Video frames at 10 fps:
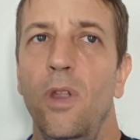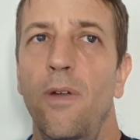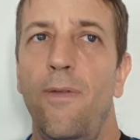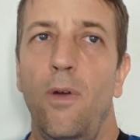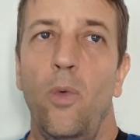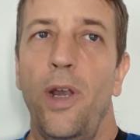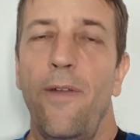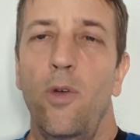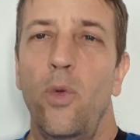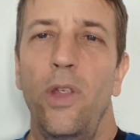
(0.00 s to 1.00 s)
for
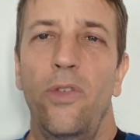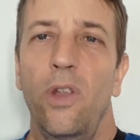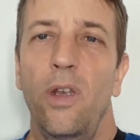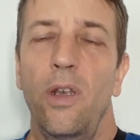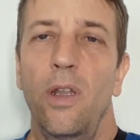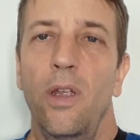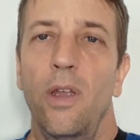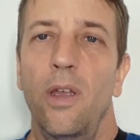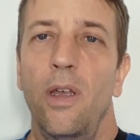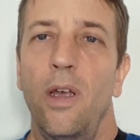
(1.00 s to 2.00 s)
whatever reason,
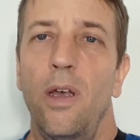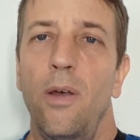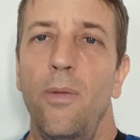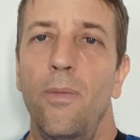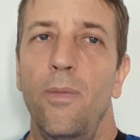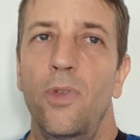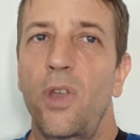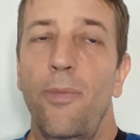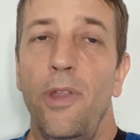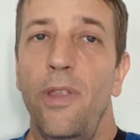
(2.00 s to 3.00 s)

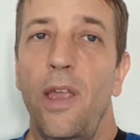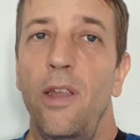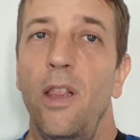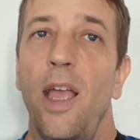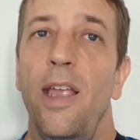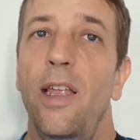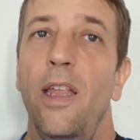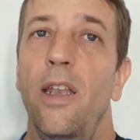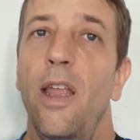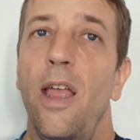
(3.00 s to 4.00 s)
something that you like
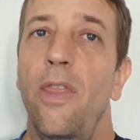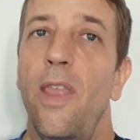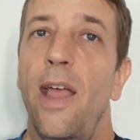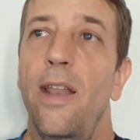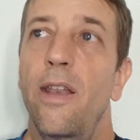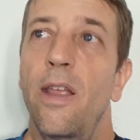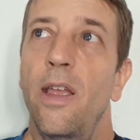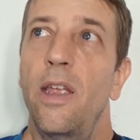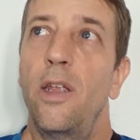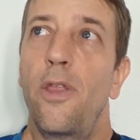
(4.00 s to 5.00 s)
and that
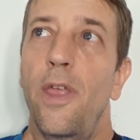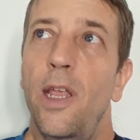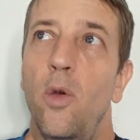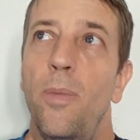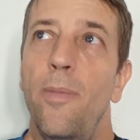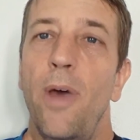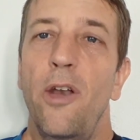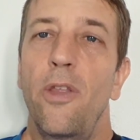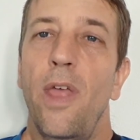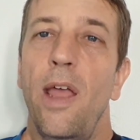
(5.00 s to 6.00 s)
you think it would be
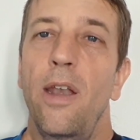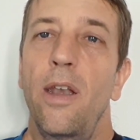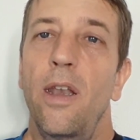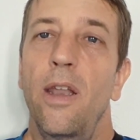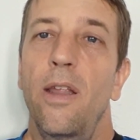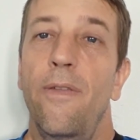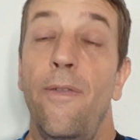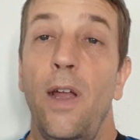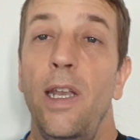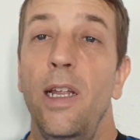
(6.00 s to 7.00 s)
better than
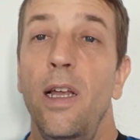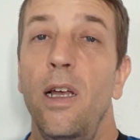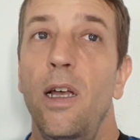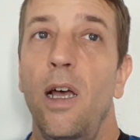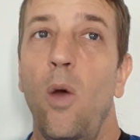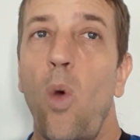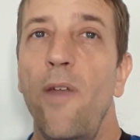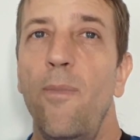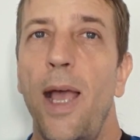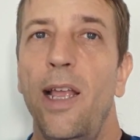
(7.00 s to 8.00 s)
finding a
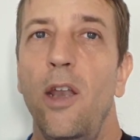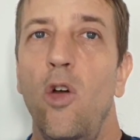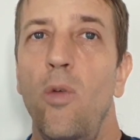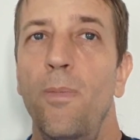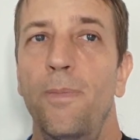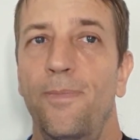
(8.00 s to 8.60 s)
wife back at home.